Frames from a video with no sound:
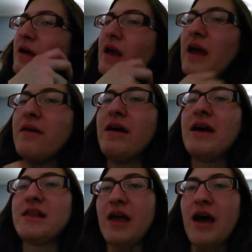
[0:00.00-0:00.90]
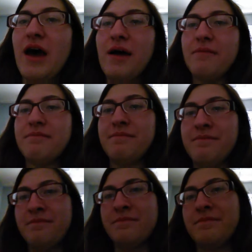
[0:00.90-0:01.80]
anyways, um,
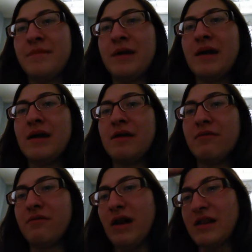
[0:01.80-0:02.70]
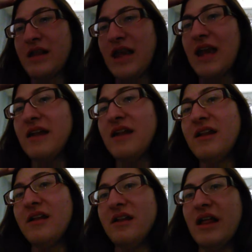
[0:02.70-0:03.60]
once again,
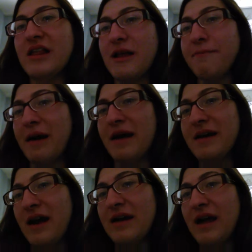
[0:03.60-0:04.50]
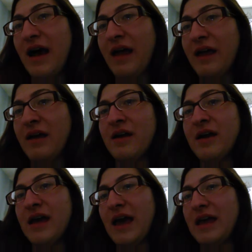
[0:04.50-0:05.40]
Lucy by 99,
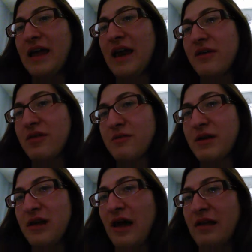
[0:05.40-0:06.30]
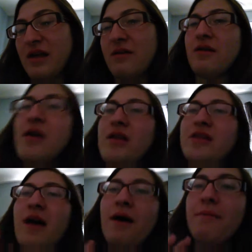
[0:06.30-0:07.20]
aka Elizabeth Dawson.
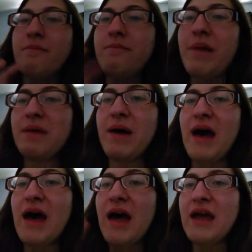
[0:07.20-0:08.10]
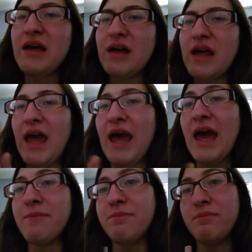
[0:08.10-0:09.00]
So, bye bye,
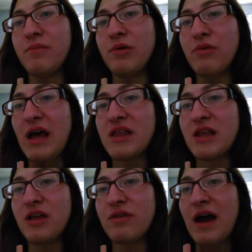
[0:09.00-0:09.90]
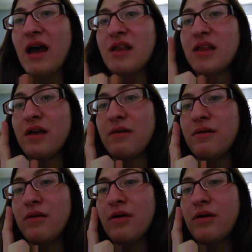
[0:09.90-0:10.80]
and rest of you guys,
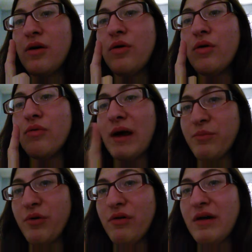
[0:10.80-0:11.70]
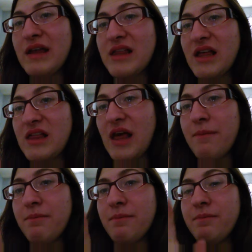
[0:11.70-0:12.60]
like bullies and
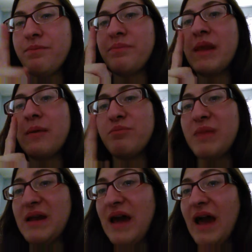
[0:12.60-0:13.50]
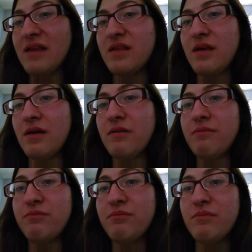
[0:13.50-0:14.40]
stuff, be nice.
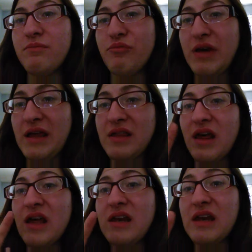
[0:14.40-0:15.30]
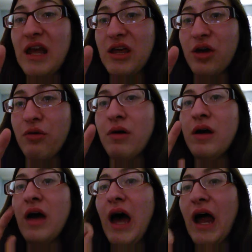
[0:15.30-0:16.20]
Please. Thank you.
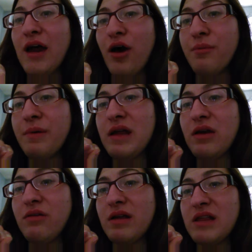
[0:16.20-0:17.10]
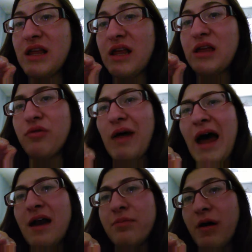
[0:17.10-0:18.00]
I hope you're listening, you
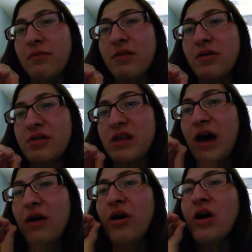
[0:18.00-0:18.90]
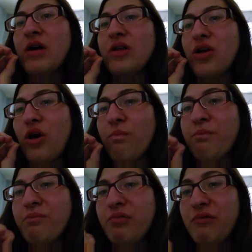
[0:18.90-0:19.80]
had a problem with yourself. So
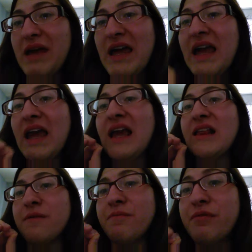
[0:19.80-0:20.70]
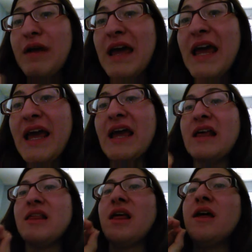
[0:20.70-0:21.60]
please,
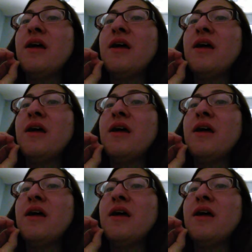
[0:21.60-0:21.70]
please,